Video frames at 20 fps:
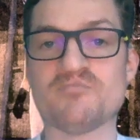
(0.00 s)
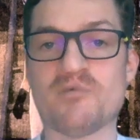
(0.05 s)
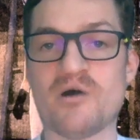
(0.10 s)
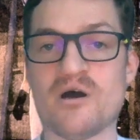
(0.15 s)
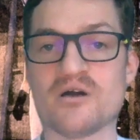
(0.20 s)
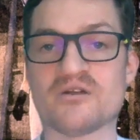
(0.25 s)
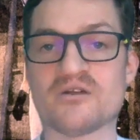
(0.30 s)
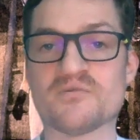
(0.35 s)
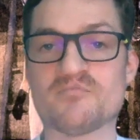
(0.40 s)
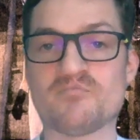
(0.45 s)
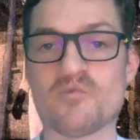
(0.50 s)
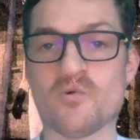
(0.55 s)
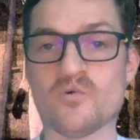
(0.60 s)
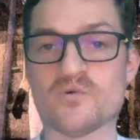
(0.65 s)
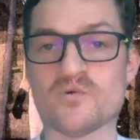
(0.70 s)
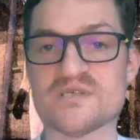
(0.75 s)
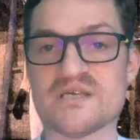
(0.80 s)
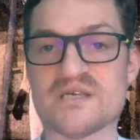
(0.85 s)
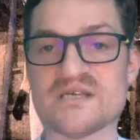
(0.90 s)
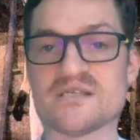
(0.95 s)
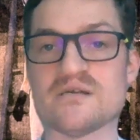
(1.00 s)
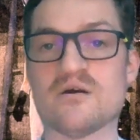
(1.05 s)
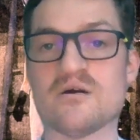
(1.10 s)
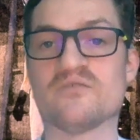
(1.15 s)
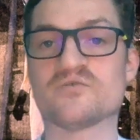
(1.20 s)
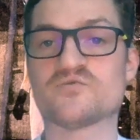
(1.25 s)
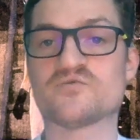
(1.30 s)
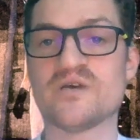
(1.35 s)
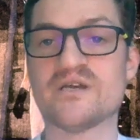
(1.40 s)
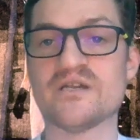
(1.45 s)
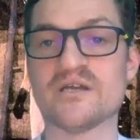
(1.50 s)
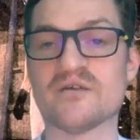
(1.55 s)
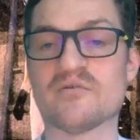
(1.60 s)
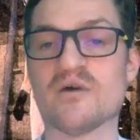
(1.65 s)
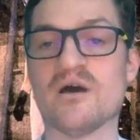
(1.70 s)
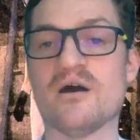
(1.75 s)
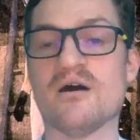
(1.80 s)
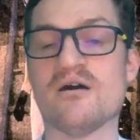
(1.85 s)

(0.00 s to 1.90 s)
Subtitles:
part of the process of trading.